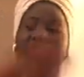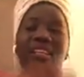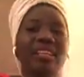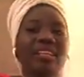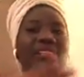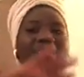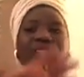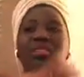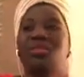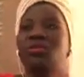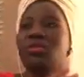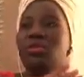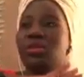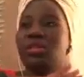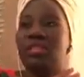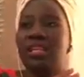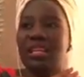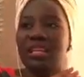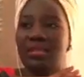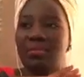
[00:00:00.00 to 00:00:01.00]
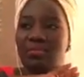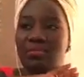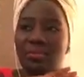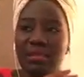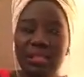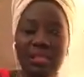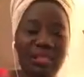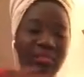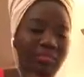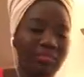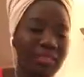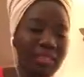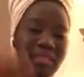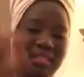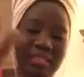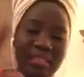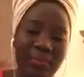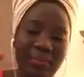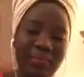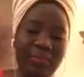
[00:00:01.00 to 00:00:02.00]
Like it was like really,
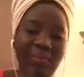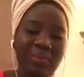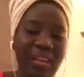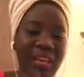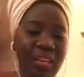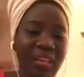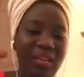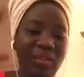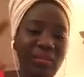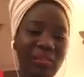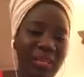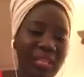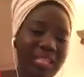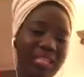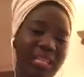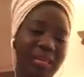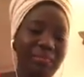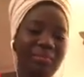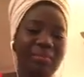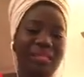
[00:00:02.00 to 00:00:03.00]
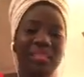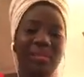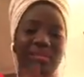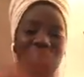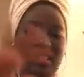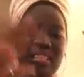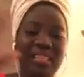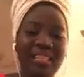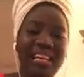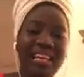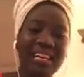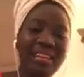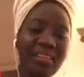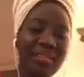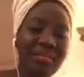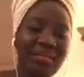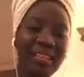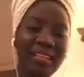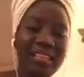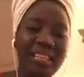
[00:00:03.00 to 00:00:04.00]
really, messed up. But it was at the end
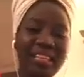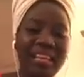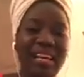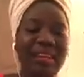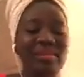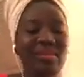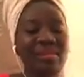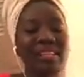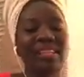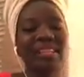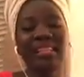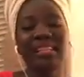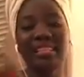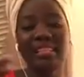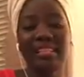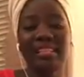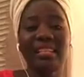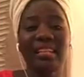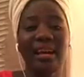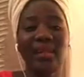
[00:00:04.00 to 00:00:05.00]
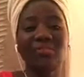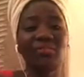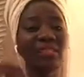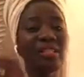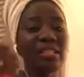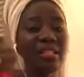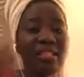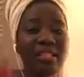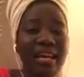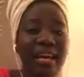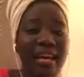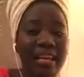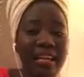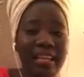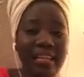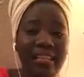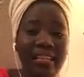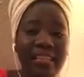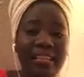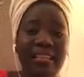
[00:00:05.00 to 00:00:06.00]
of the day, I was like, listen, I'm really
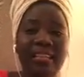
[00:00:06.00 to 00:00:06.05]
tired.